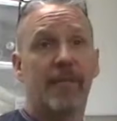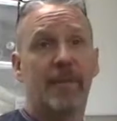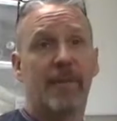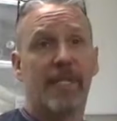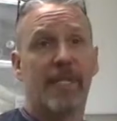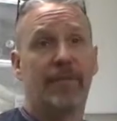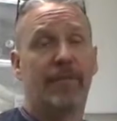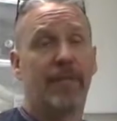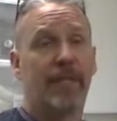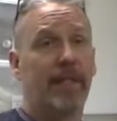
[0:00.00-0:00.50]

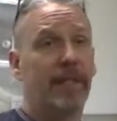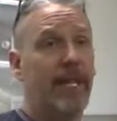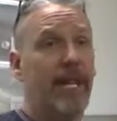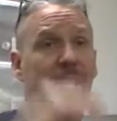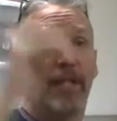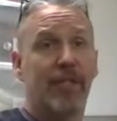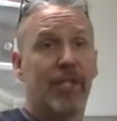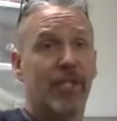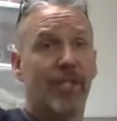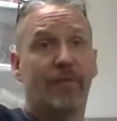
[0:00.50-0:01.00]
specific than
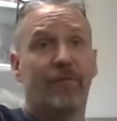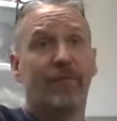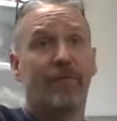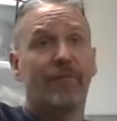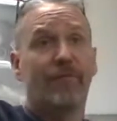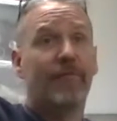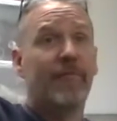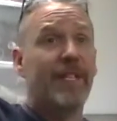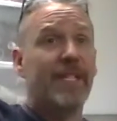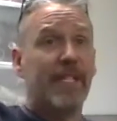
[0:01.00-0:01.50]
that, just
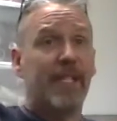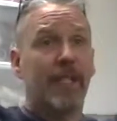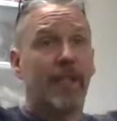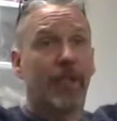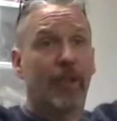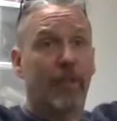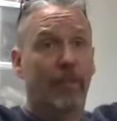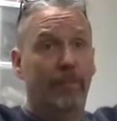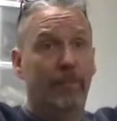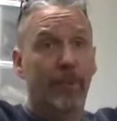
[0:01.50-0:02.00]

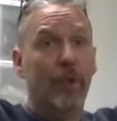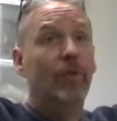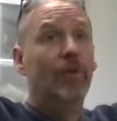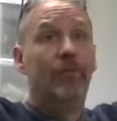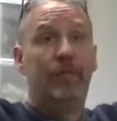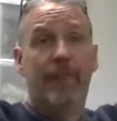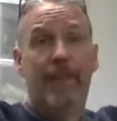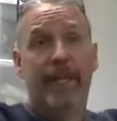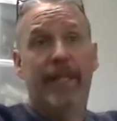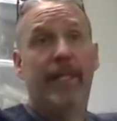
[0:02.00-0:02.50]
physical
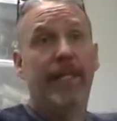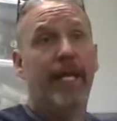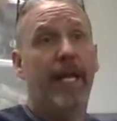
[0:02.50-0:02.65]
movement.